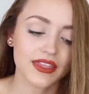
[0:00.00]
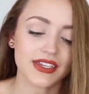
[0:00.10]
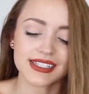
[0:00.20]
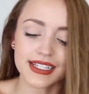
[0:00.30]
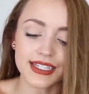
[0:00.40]

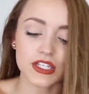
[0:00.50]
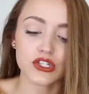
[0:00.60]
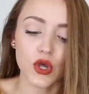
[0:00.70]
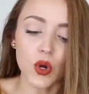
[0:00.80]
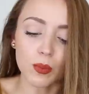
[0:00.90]
The scent is
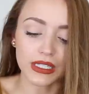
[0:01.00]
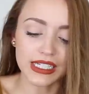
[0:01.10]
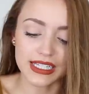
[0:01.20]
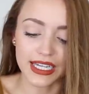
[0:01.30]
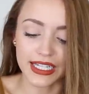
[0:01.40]
so
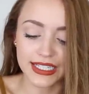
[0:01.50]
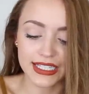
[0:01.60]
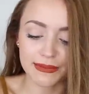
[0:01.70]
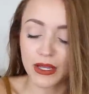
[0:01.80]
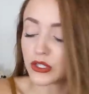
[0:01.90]
pleasing. It
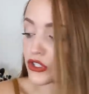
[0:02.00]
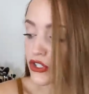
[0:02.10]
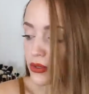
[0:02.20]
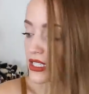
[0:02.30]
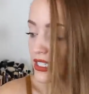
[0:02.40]
smells
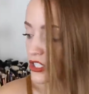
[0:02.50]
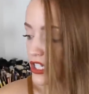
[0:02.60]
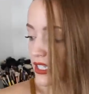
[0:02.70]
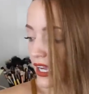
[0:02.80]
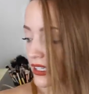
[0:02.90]
so
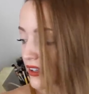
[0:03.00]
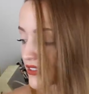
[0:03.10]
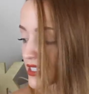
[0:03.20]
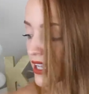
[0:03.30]
delicious. I love the